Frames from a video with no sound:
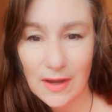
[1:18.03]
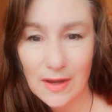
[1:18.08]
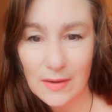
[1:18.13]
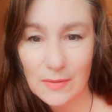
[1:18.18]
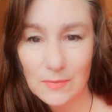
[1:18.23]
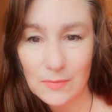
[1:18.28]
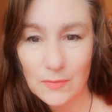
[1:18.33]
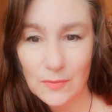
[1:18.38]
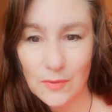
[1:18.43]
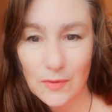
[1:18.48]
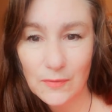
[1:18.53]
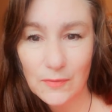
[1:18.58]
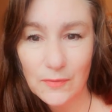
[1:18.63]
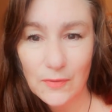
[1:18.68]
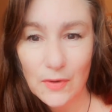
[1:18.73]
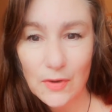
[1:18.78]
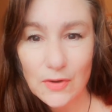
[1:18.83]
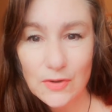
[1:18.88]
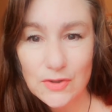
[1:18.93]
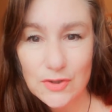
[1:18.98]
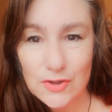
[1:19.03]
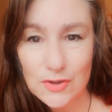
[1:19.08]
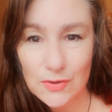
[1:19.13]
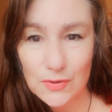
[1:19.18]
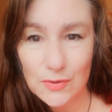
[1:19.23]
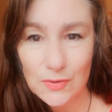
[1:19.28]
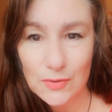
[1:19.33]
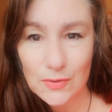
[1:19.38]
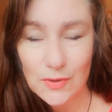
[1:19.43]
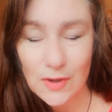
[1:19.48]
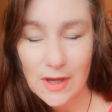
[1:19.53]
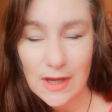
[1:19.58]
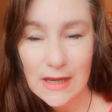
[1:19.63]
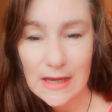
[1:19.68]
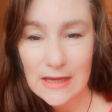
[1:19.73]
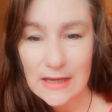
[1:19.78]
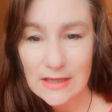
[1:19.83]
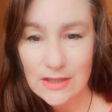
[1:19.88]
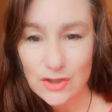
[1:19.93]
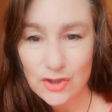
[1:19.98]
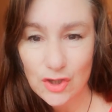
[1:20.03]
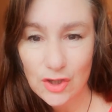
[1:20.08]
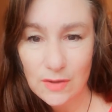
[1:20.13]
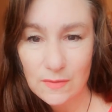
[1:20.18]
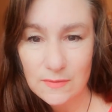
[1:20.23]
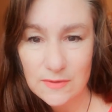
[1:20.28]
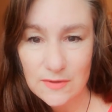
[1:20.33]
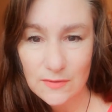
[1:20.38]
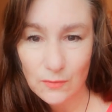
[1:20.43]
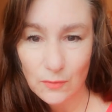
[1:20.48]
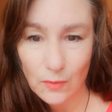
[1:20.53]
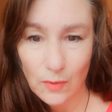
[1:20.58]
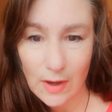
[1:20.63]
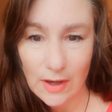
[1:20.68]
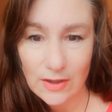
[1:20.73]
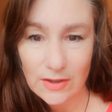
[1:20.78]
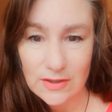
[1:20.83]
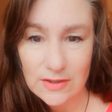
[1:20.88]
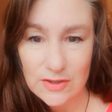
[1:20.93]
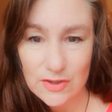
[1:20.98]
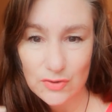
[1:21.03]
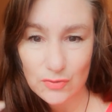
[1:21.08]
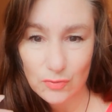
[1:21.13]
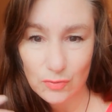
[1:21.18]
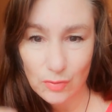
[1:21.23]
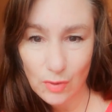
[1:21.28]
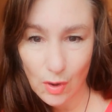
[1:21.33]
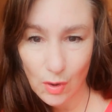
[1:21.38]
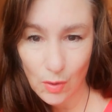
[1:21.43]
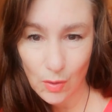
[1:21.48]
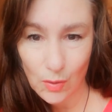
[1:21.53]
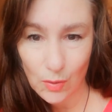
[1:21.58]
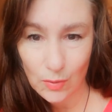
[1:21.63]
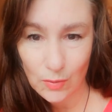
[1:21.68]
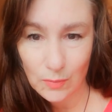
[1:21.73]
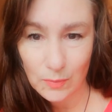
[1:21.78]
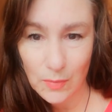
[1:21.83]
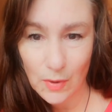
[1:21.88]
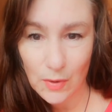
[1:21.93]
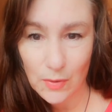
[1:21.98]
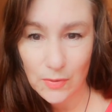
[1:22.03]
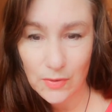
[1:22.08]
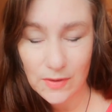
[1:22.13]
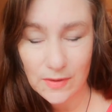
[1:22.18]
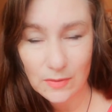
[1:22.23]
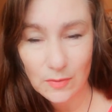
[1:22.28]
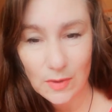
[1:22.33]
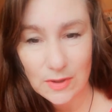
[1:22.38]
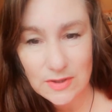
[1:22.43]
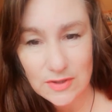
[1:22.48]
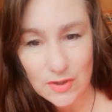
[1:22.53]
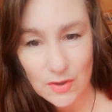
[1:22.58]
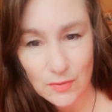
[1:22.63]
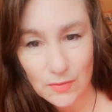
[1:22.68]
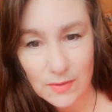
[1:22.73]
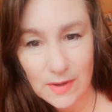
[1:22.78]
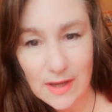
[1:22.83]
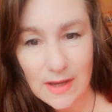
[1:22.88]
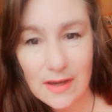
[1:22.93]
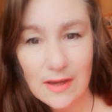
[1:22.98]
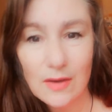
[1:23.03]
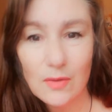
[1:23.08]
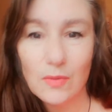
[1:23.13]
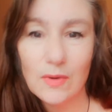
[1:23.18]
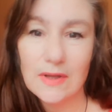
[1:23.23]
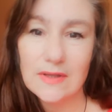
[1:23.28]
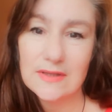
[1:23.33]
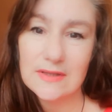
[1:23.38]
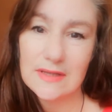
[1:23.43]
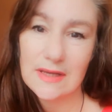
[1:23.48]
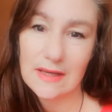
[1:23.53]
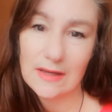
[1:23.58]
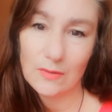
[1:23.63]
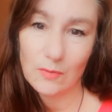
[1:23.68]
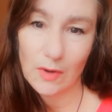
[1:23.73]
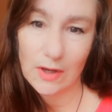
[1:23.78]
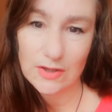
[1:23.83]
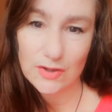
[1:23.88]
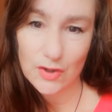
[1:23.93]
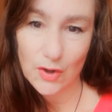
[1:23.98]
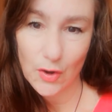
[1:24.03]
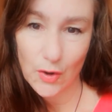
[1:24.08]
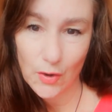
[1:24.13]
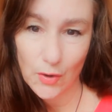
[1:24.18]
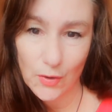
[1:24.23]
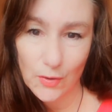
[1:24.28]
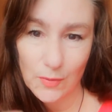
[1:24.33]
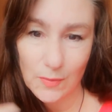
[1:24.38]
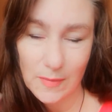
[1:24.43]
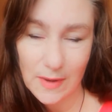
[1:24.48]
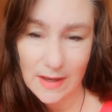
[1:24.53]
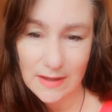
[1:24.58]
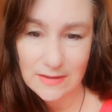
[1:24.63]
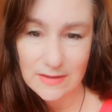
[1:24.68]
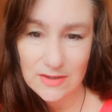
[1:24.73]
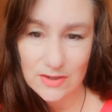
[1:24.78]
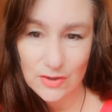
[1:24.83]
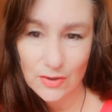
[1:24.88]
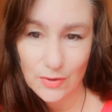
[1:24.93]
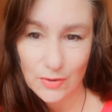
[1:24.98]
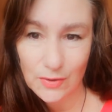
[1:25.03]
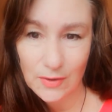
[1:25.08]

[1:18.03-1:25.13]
referred to in terms of one's role, both in one's career, in one's home. And so